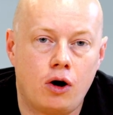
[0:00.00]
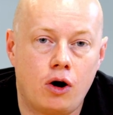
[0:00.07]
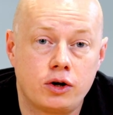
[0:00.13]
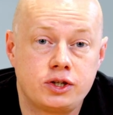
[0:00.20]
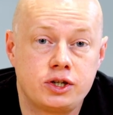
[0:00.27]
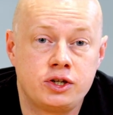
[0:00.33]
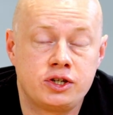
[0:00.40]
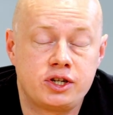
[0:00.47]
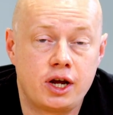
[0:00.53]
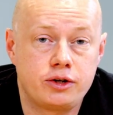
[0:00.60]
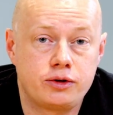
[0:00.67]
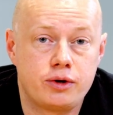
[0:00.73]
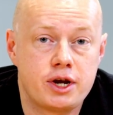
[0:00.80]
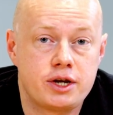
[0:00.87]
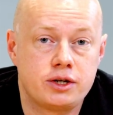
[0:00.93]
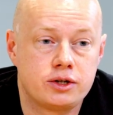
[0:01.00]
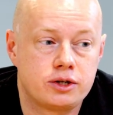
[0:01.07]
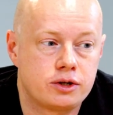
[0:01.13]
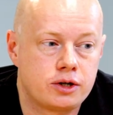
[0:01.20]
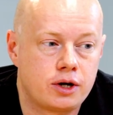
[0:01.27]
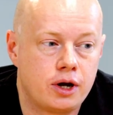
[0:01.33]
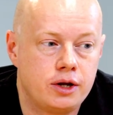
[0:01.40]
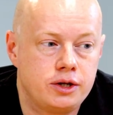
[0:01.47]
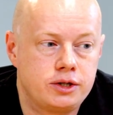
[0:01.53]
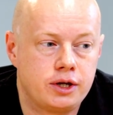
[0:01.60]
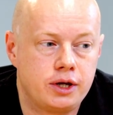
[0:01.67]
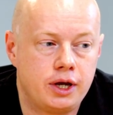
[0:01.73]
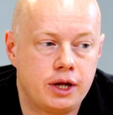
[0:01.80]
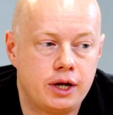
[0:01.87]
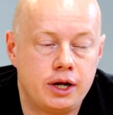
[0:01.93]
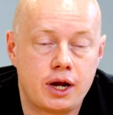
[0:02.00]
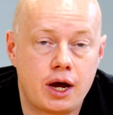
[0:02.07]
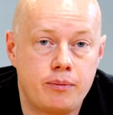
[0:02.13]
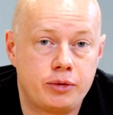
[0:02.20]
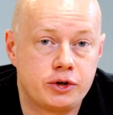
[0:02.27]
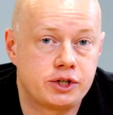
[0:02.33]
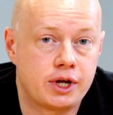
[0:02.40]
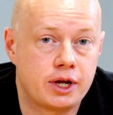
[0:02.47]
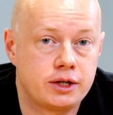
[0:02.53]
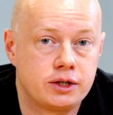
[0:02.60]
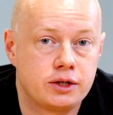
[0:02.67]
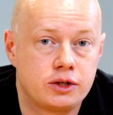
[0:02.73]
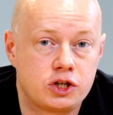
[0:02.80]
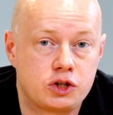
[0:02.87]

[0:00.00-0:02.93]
Oxygen saturations are down to 89%